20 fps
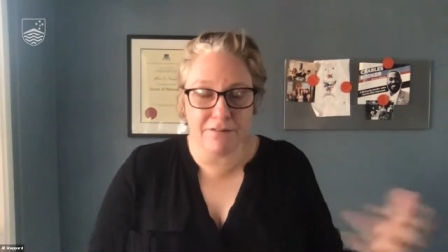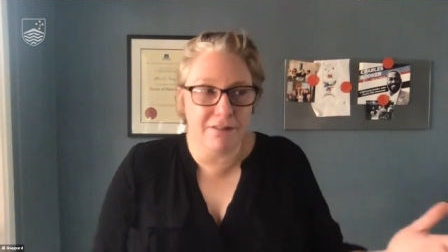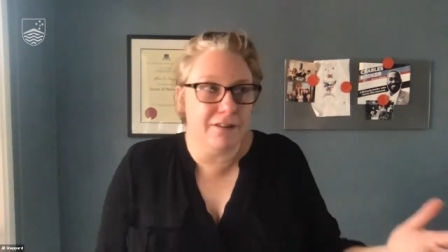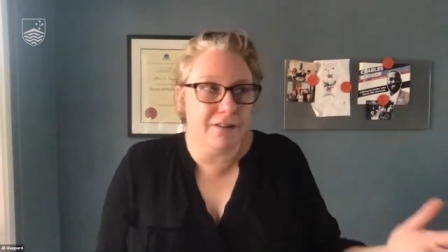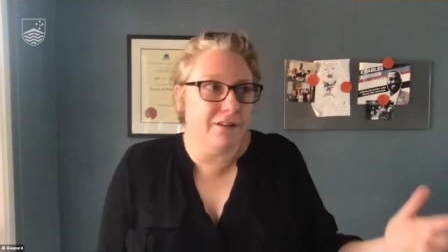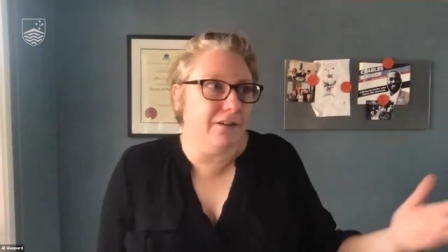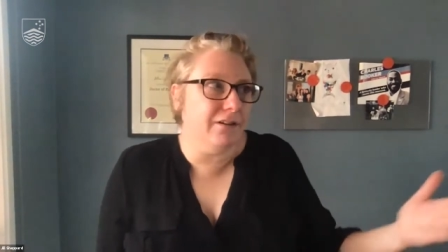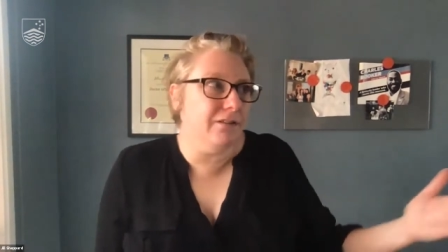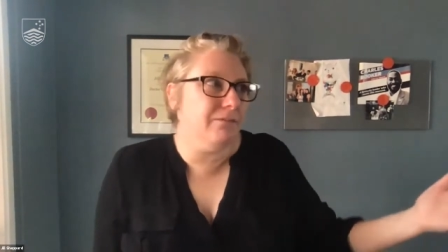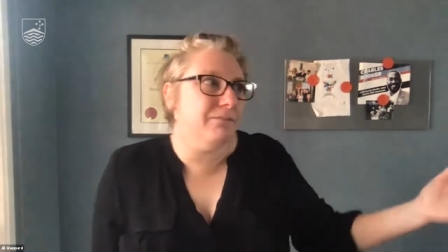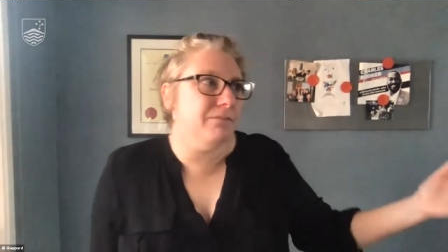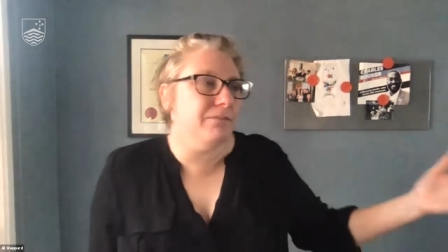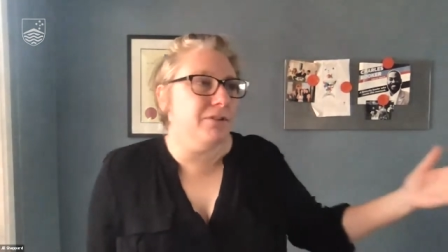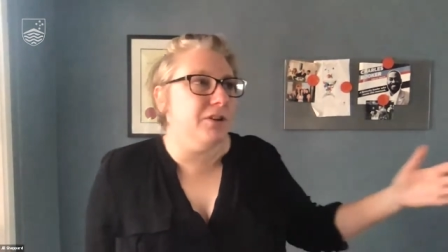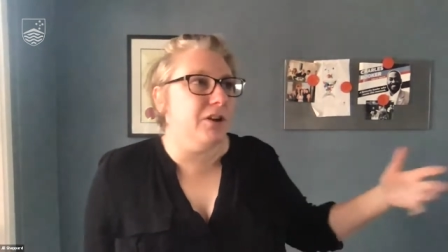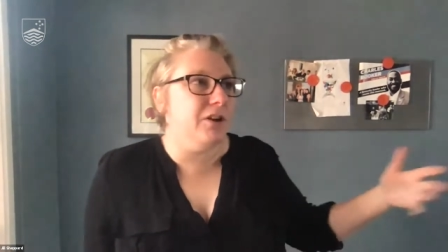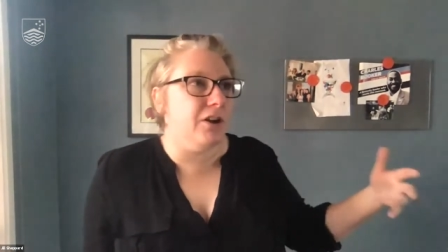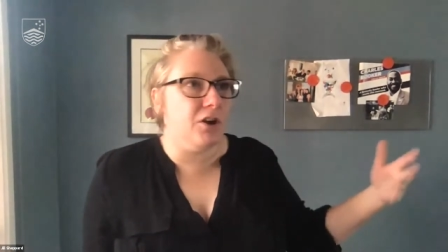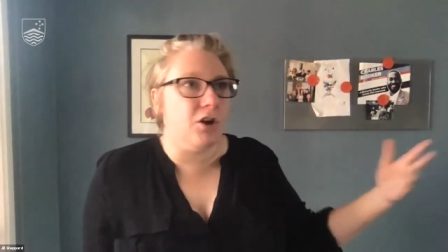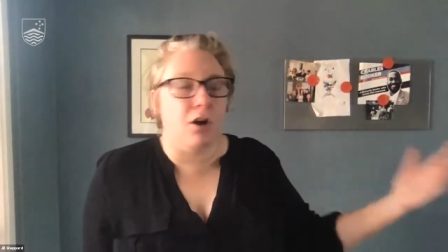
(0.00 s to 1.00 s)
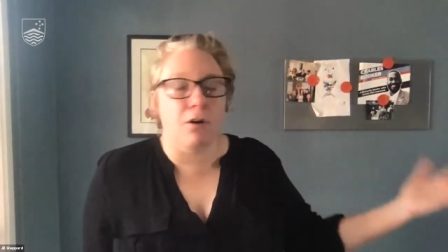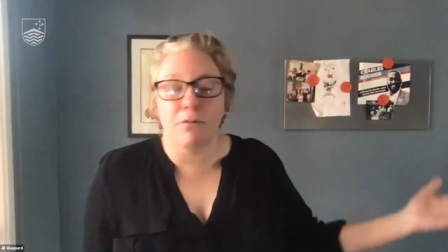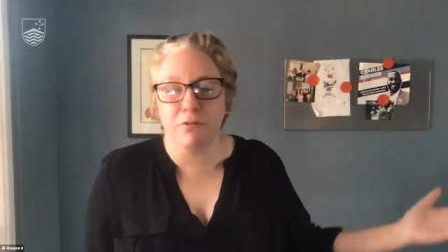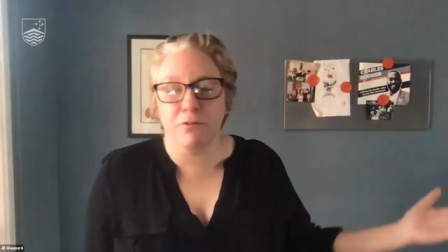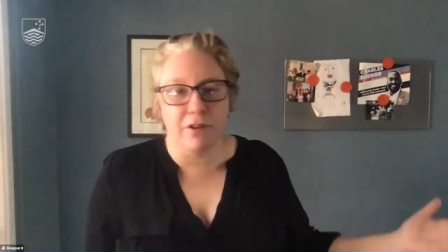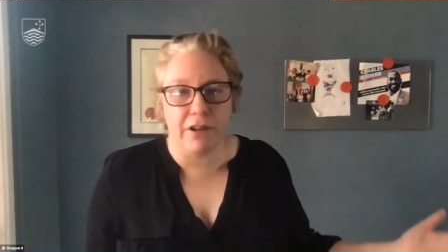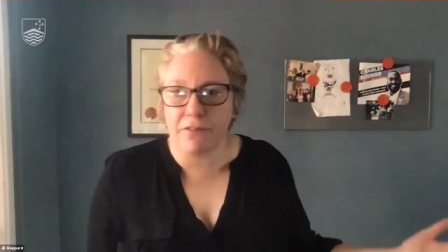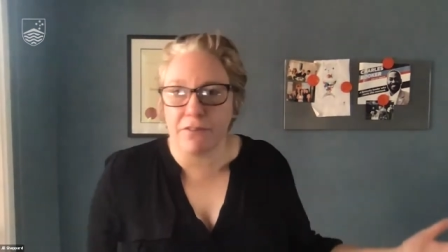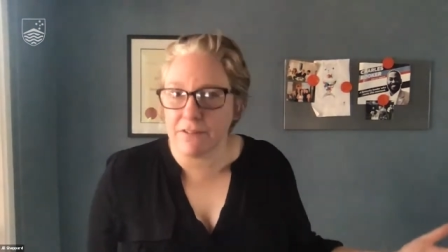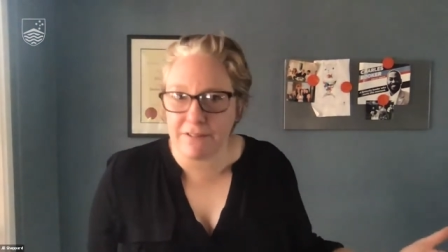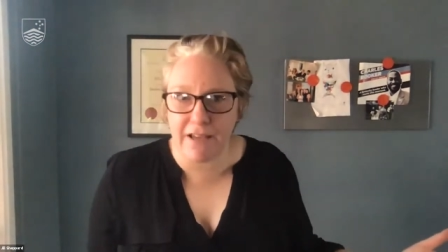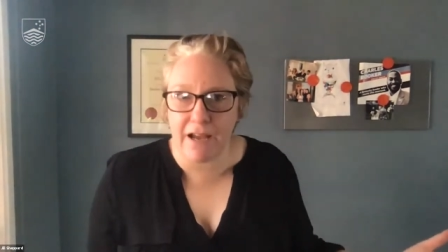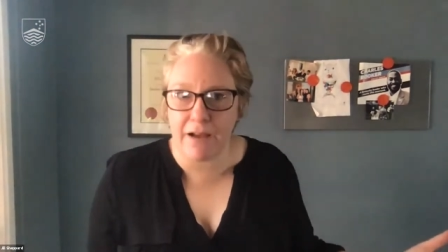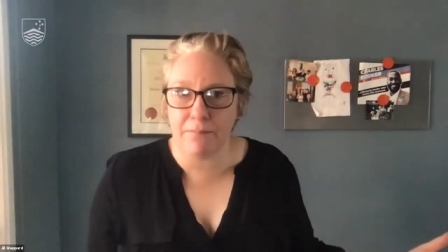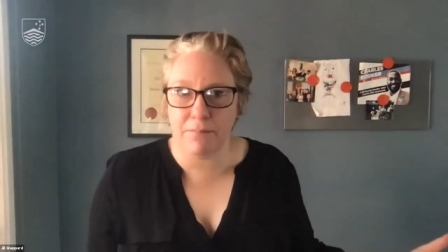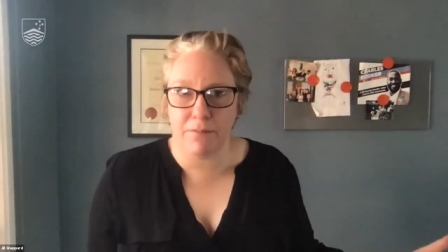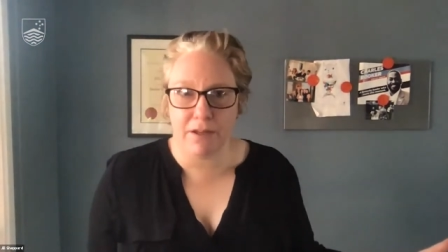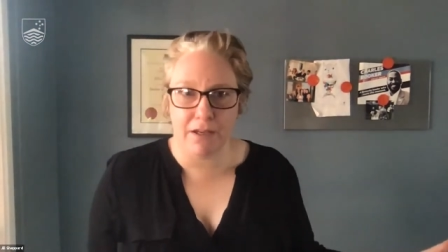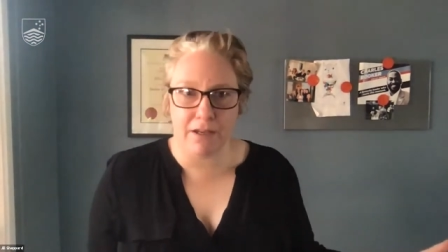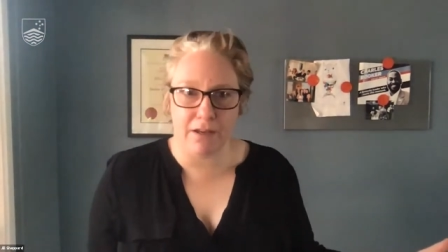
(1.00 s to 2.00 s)
you know, conflict that's
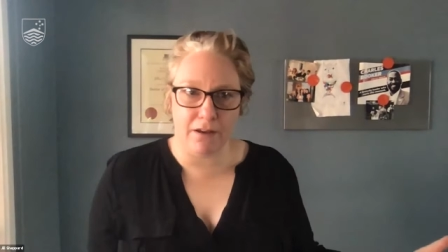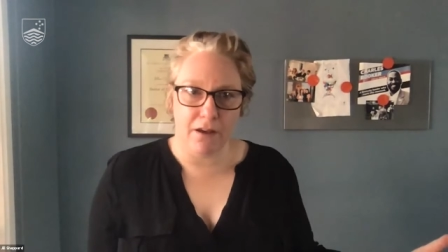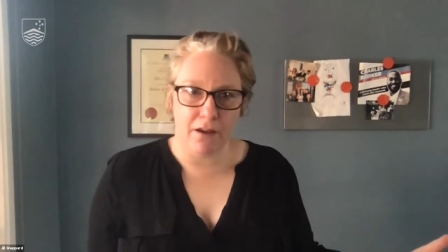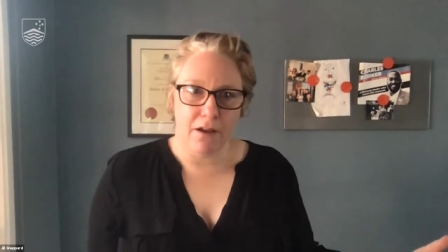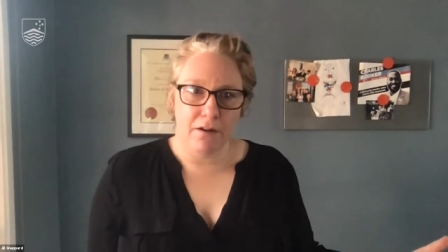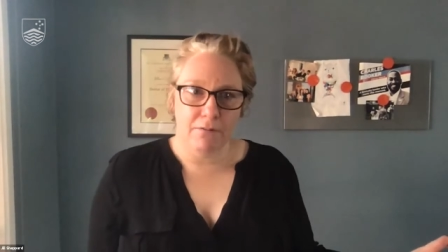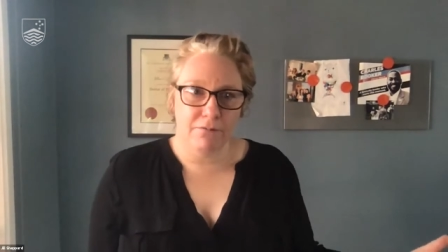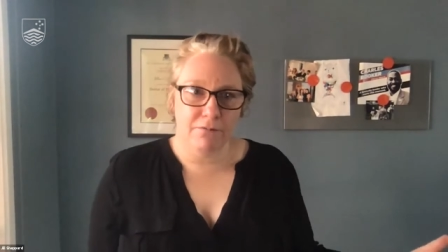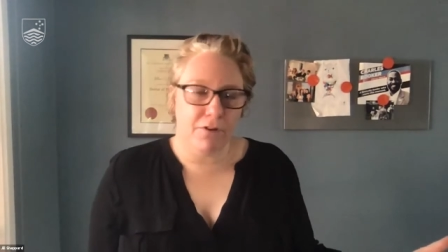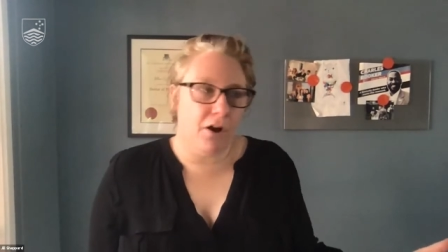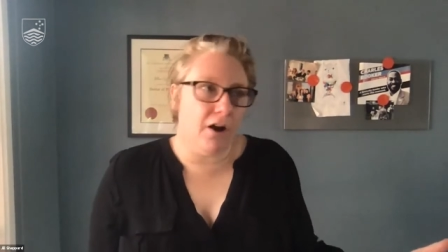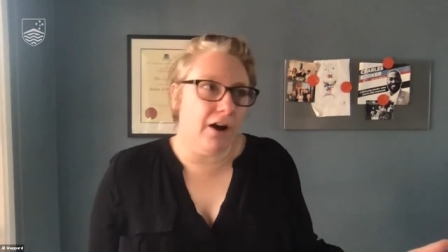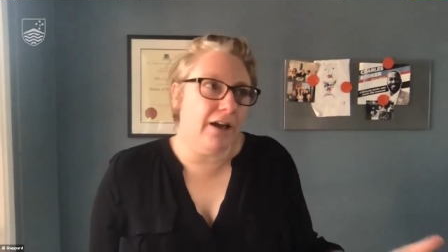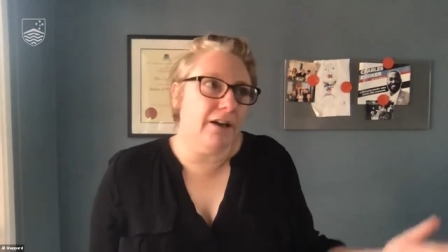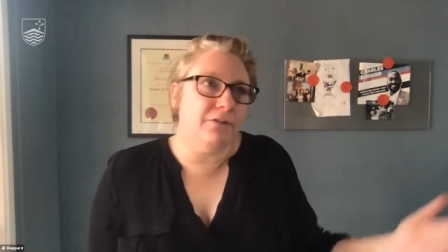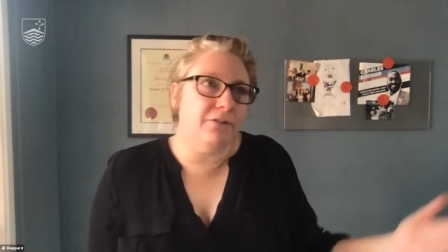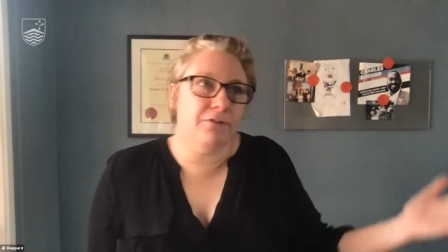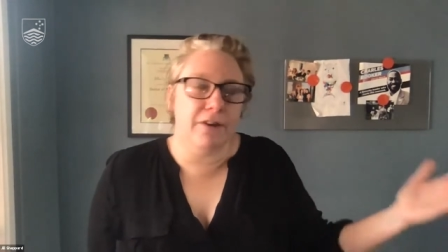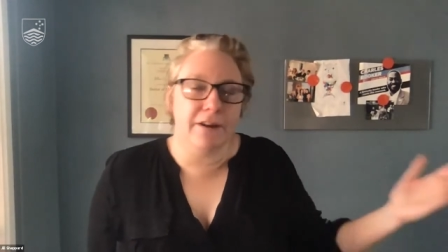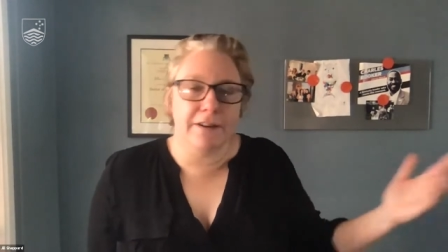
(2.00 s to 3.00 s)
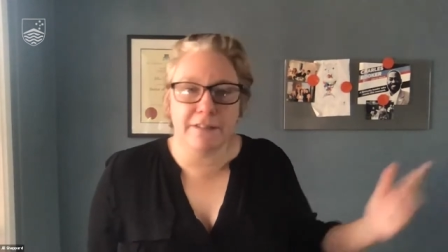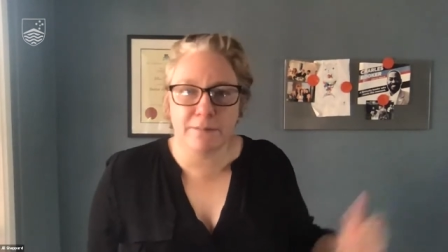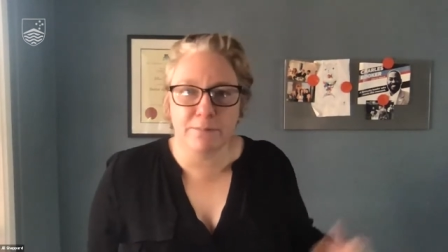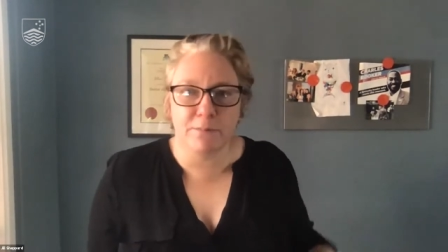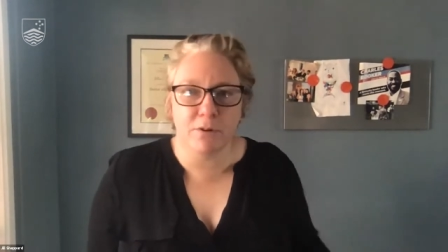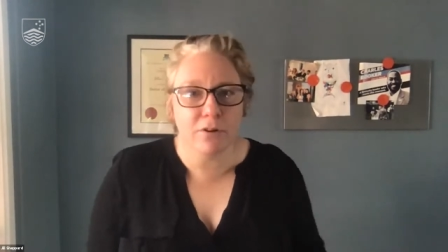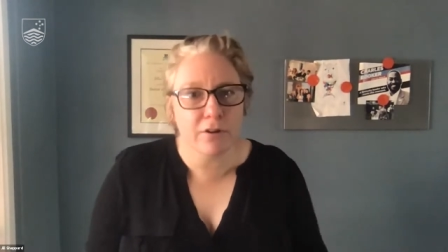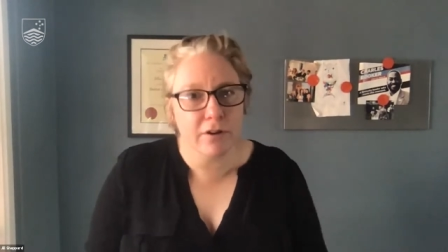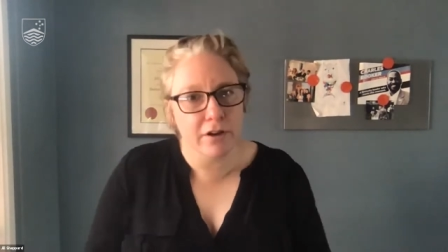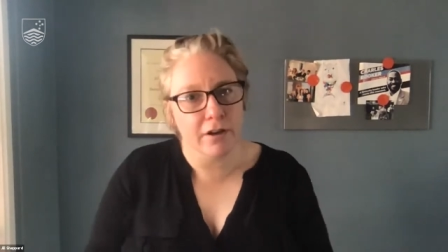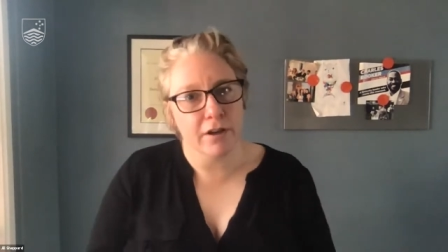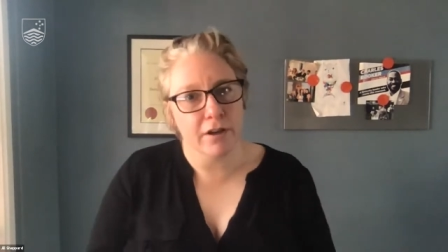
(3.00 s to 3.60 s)
happening via Facebook.